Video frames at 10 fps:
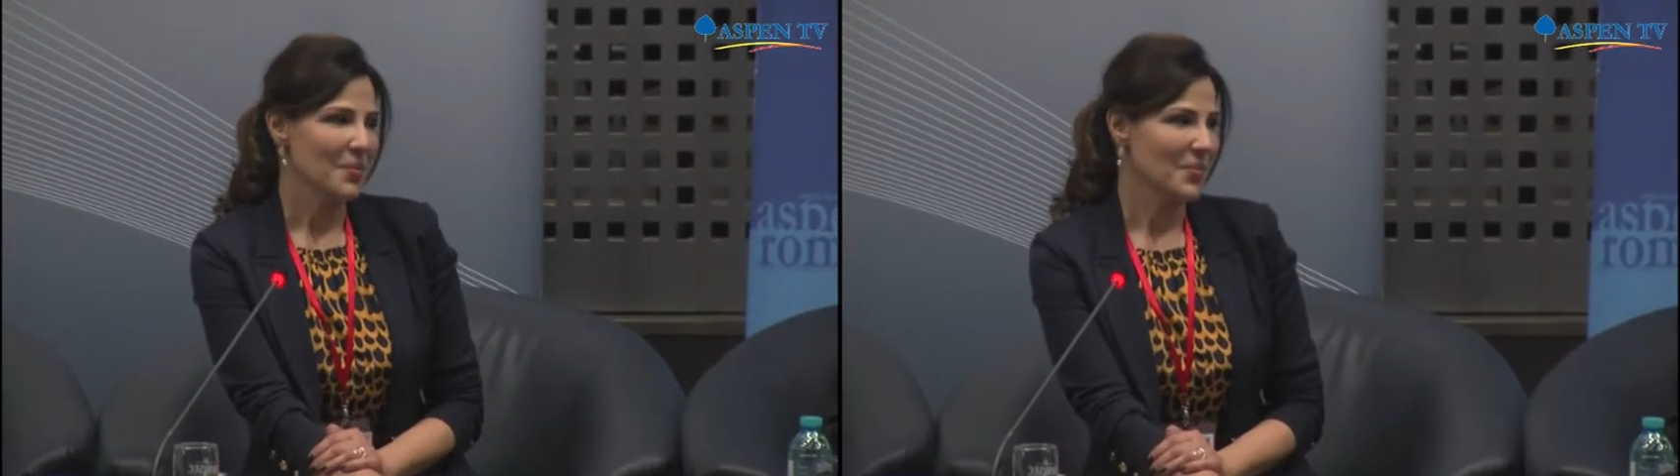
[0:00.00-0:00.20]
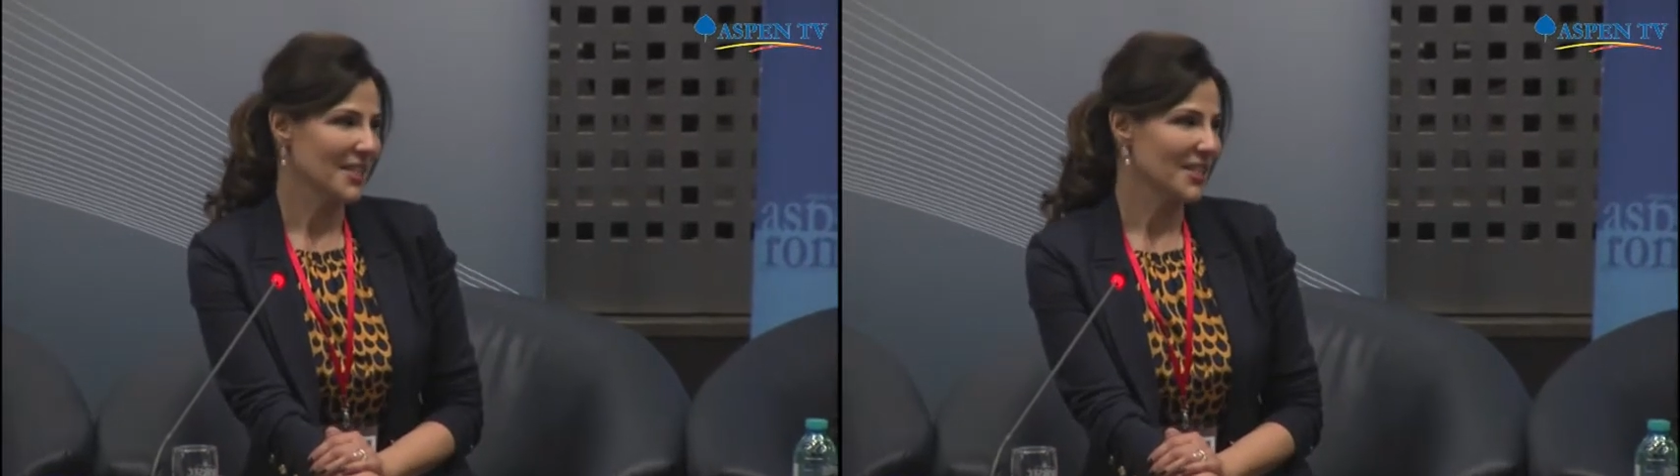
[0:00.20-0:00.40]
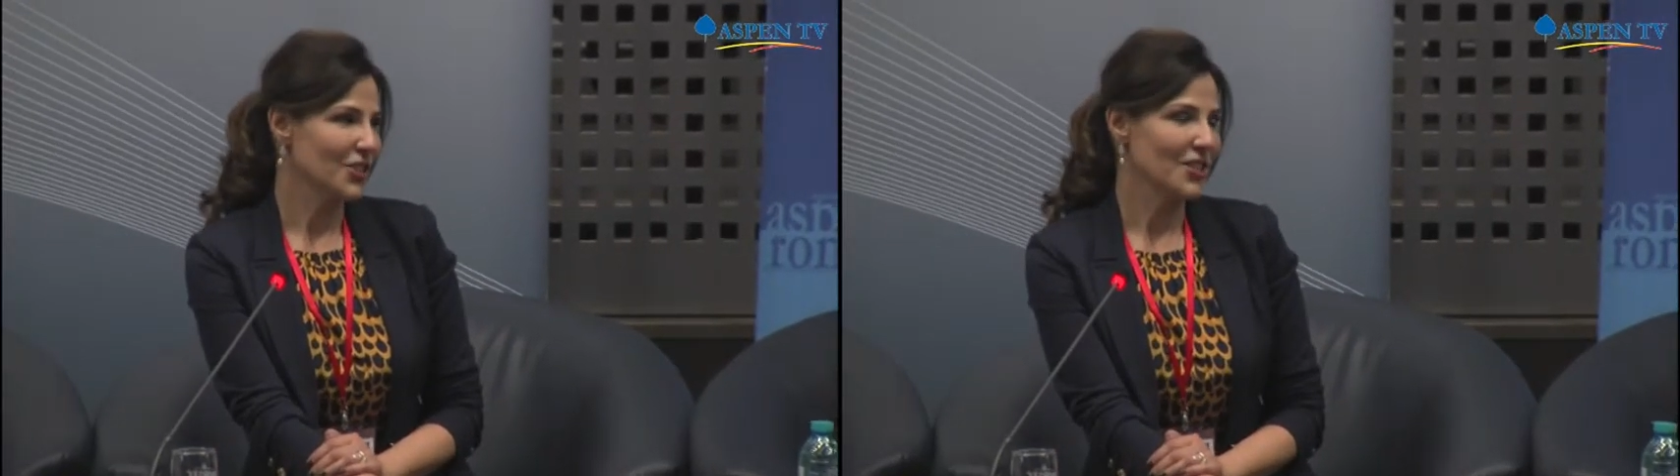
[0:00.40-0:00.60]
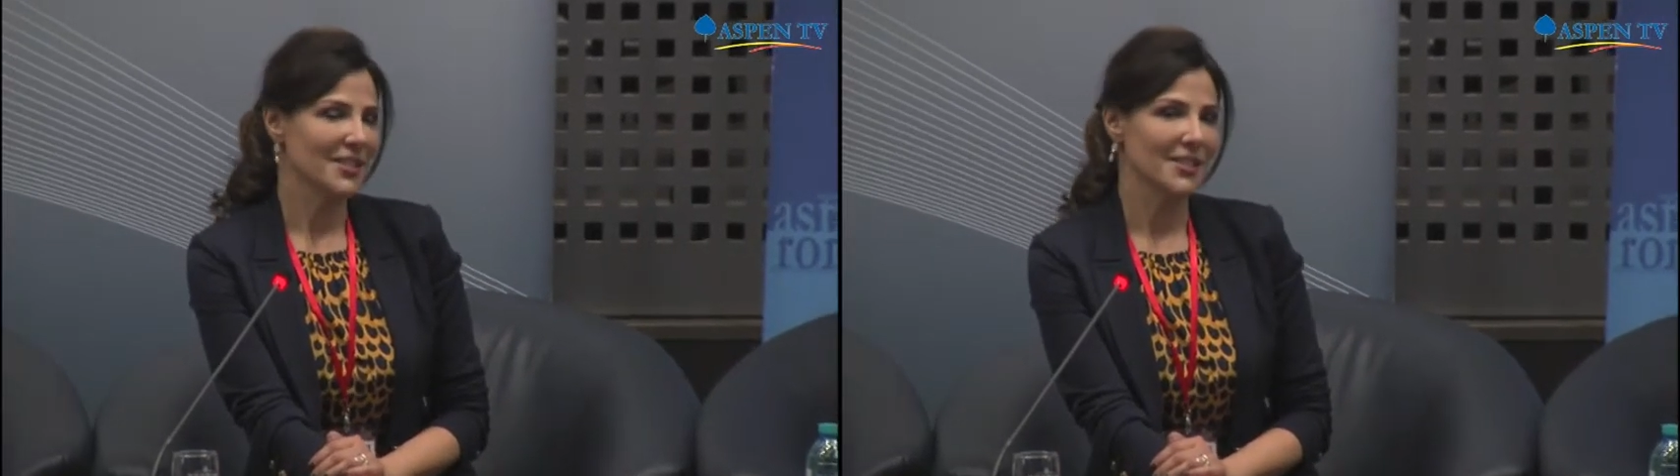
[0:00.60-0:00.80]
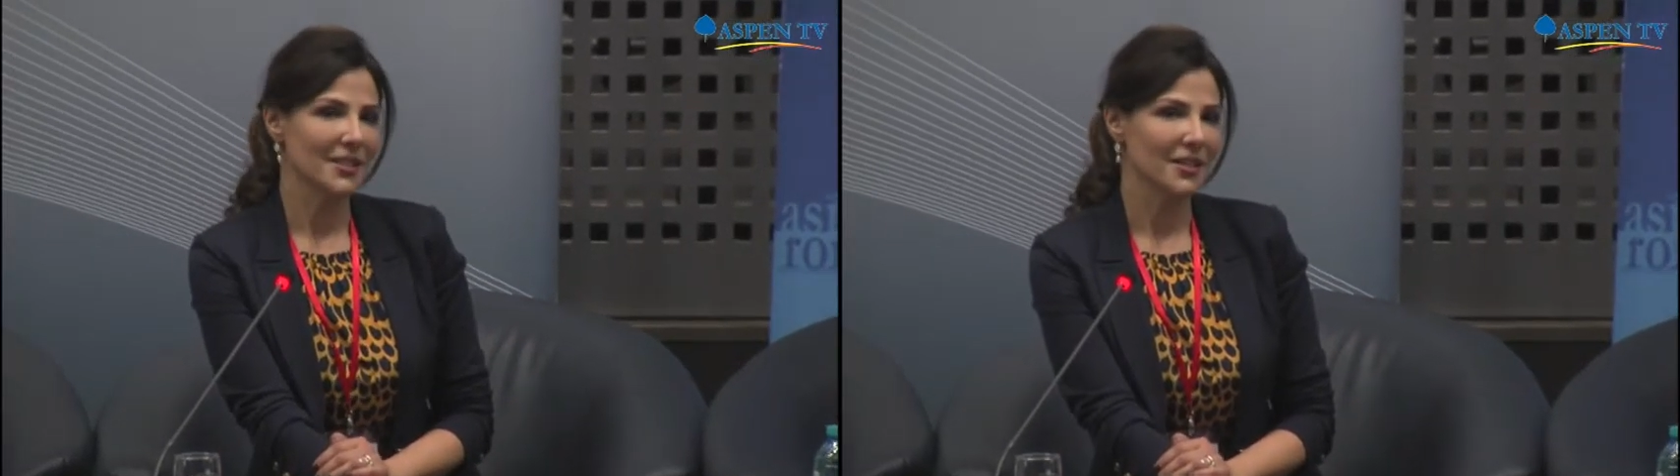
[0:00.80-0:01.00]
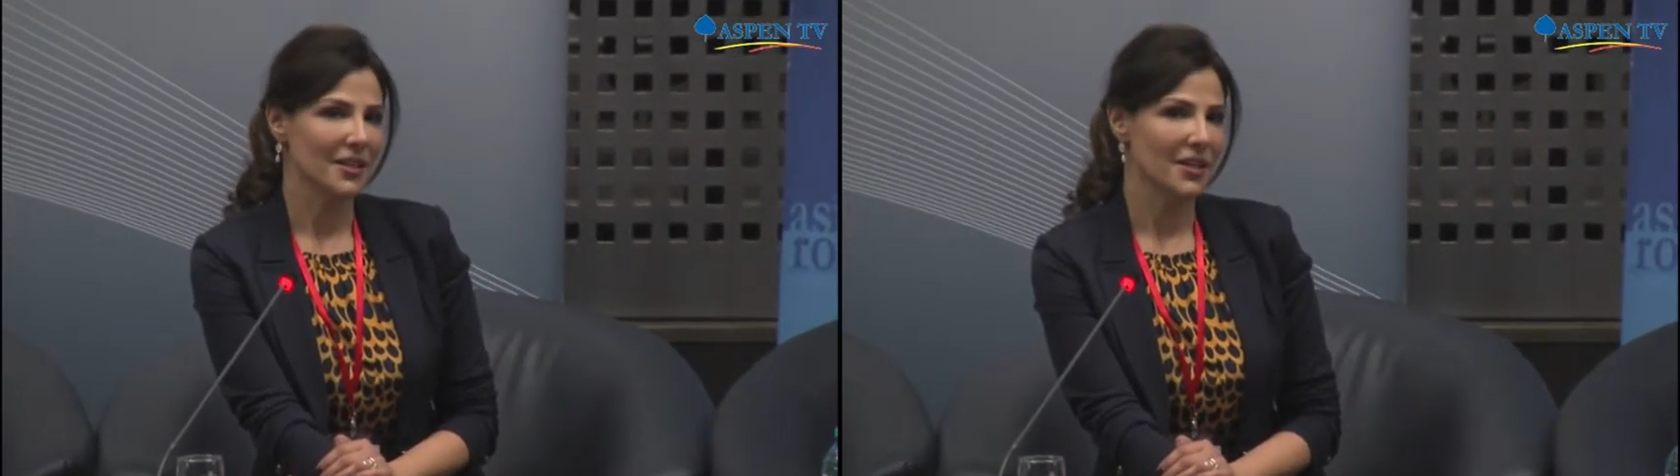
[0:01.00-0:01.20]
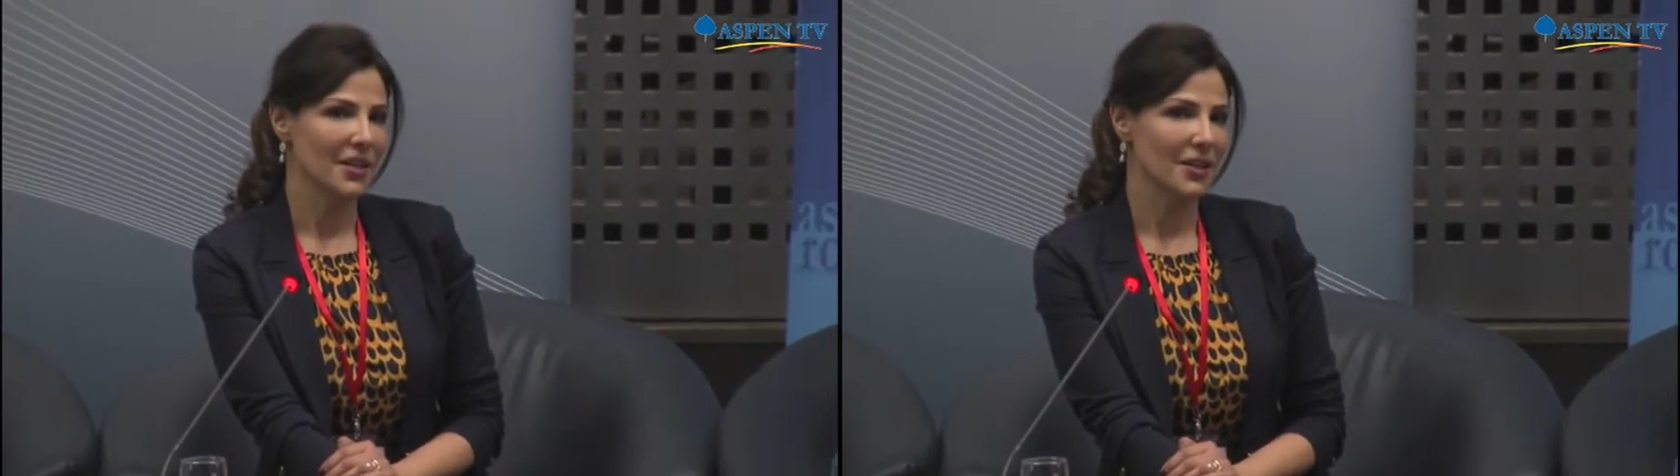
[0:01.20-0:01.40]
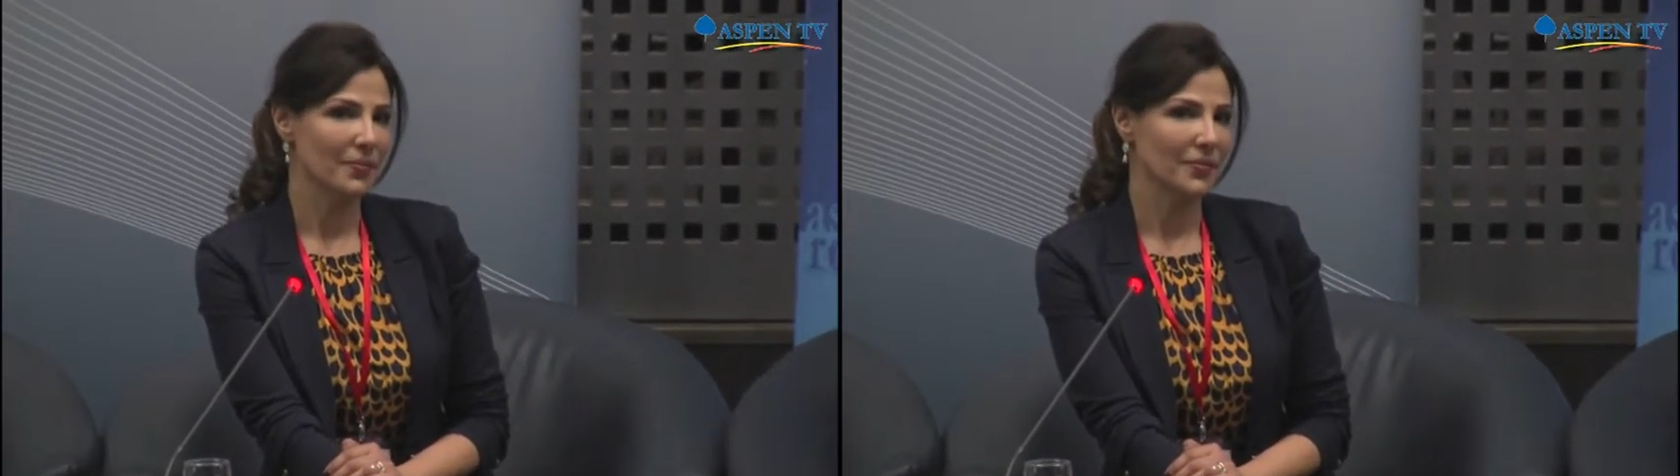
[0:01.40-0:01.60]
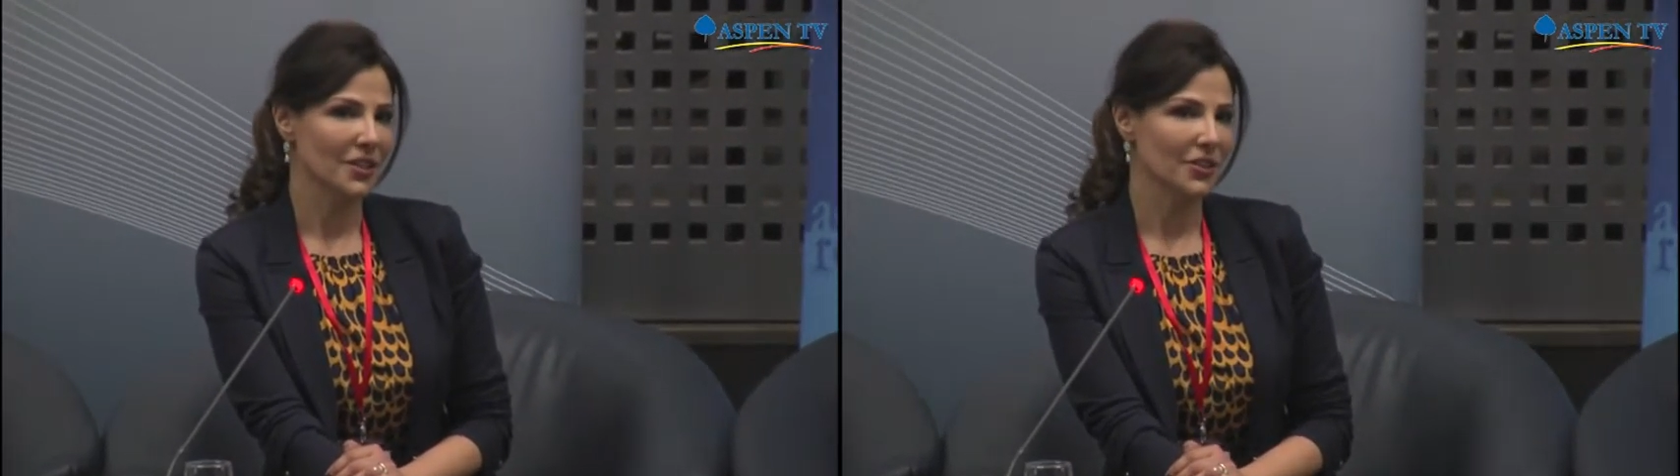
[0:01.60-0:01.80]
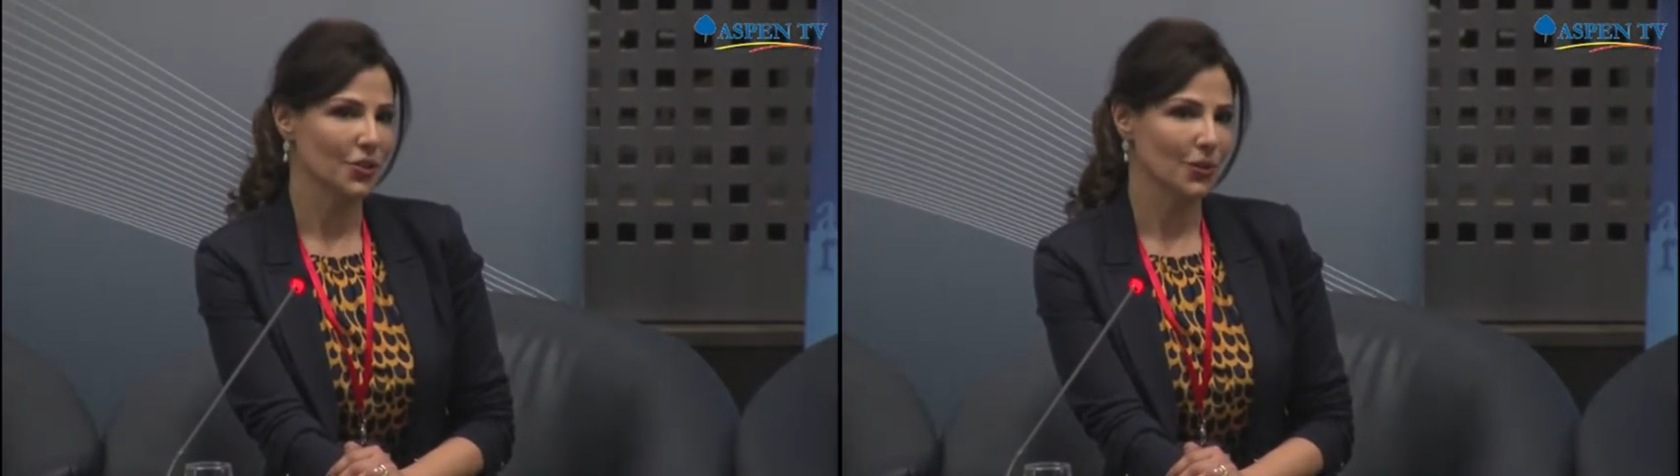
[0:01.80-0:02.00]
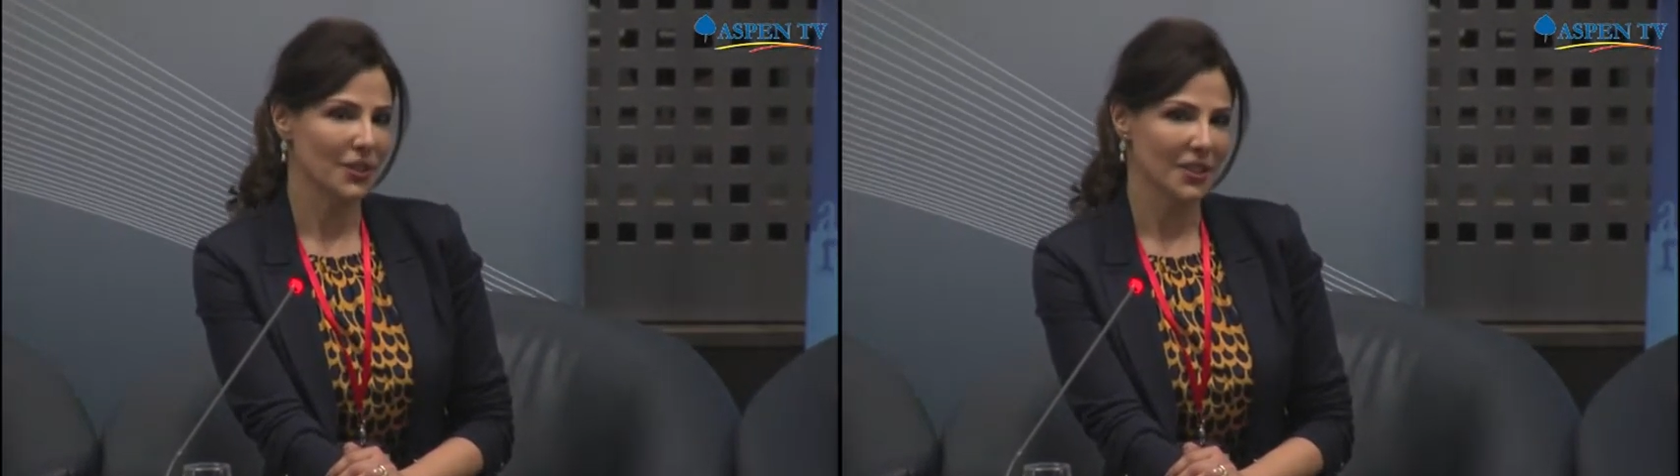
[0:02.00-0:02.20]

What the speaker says: messages to